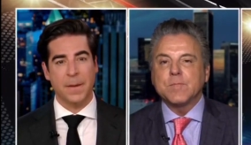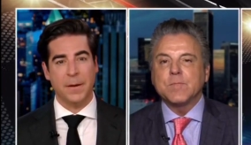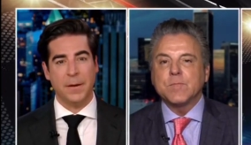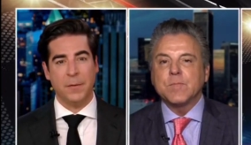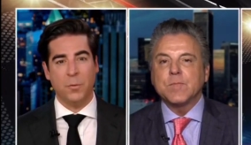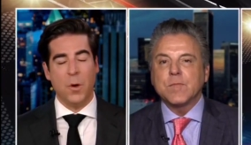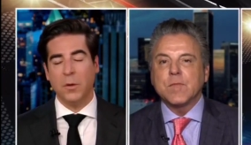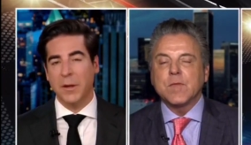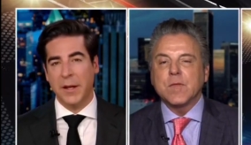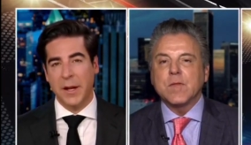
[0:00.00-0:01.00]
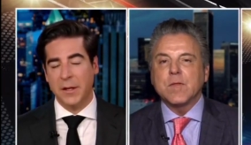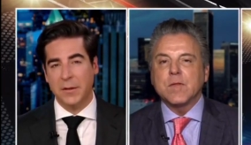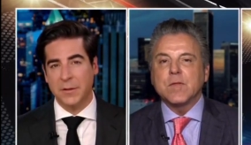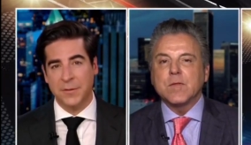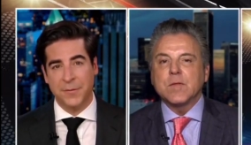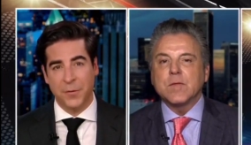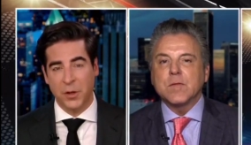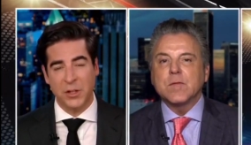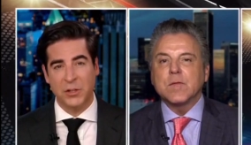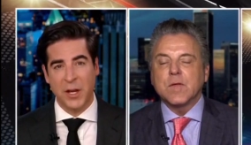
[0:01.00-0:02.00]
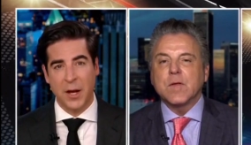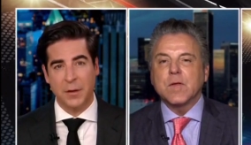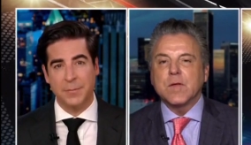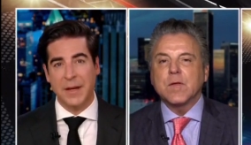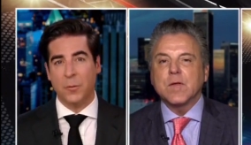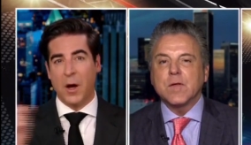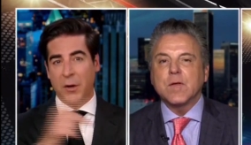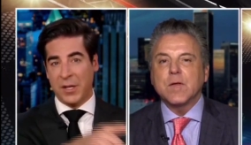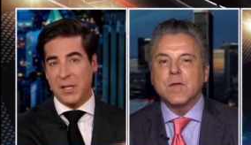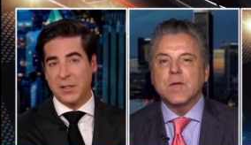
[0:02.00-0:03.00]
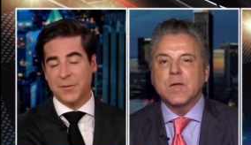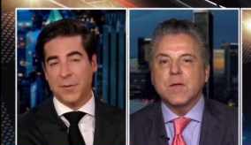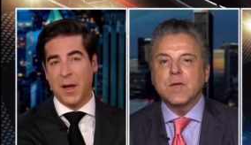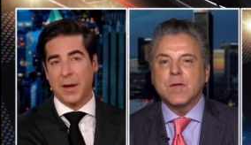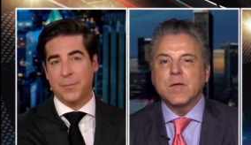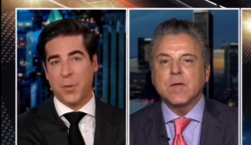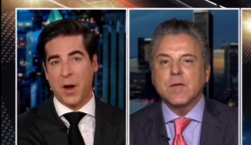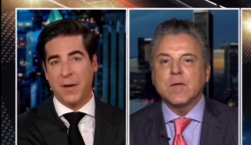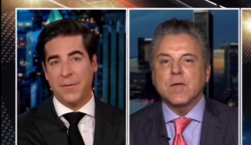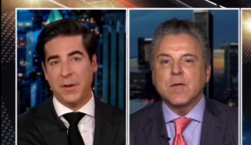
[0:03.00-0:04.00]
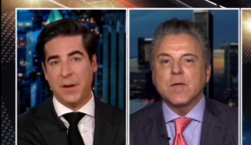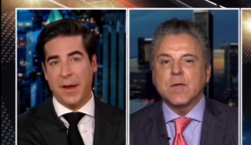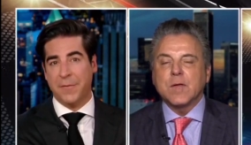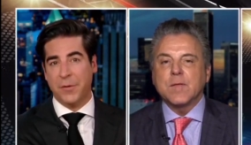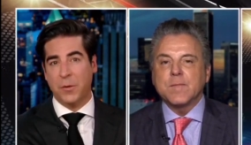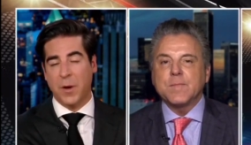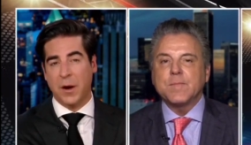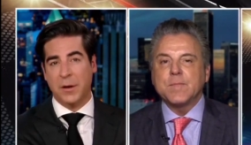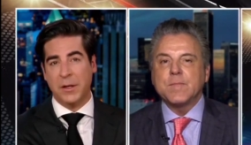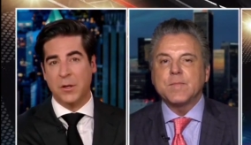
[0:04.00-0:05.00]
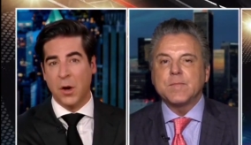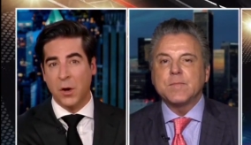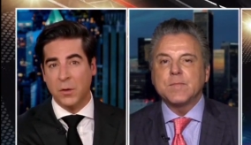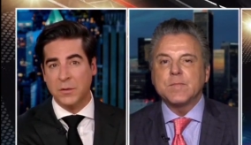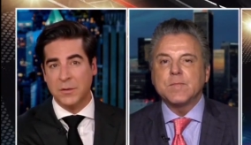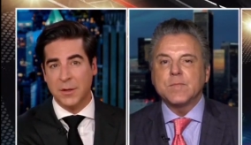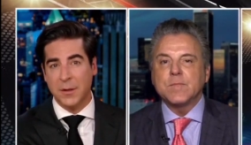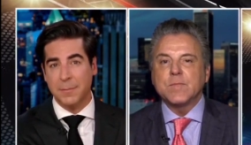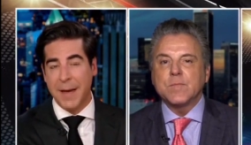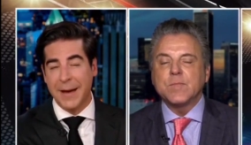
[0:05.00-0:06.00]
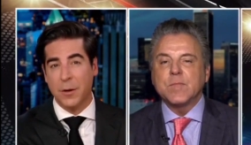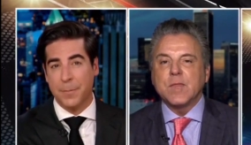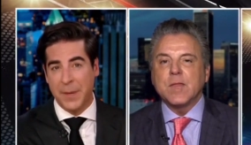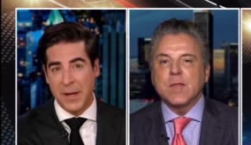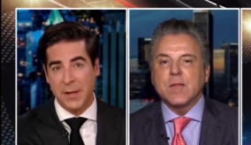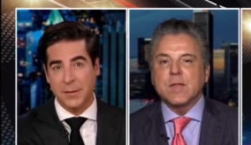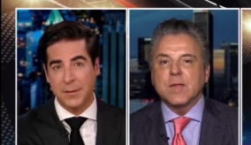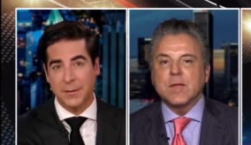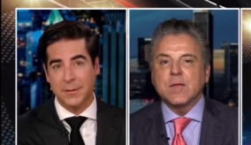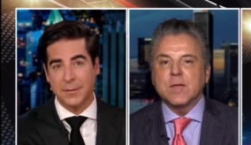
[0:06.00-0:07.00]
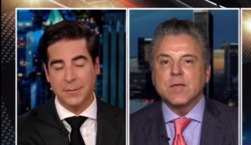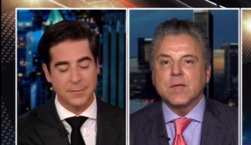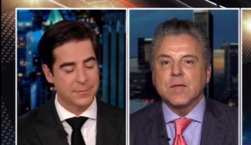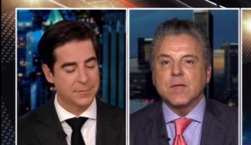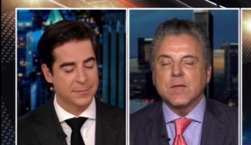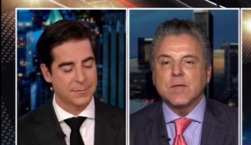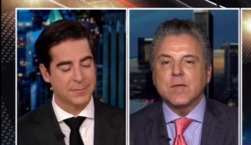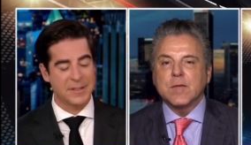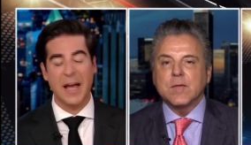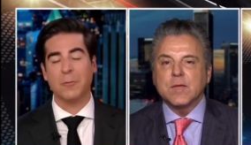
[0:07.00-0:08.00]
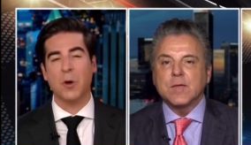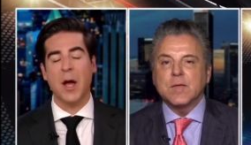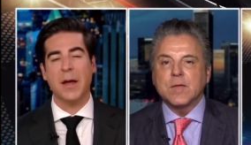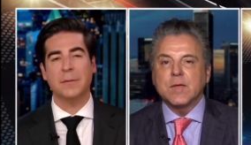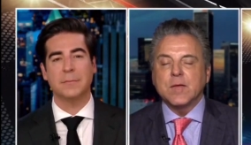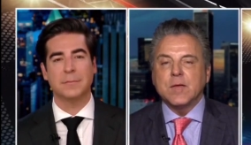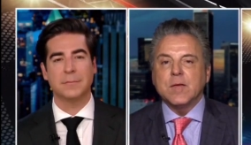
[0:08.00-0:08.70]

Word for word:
Speaker 1: yeah. it won't let any of this footage out. Meanwhile, he's flying private everywhere mm. he goes. Mayor Pete? It's not right.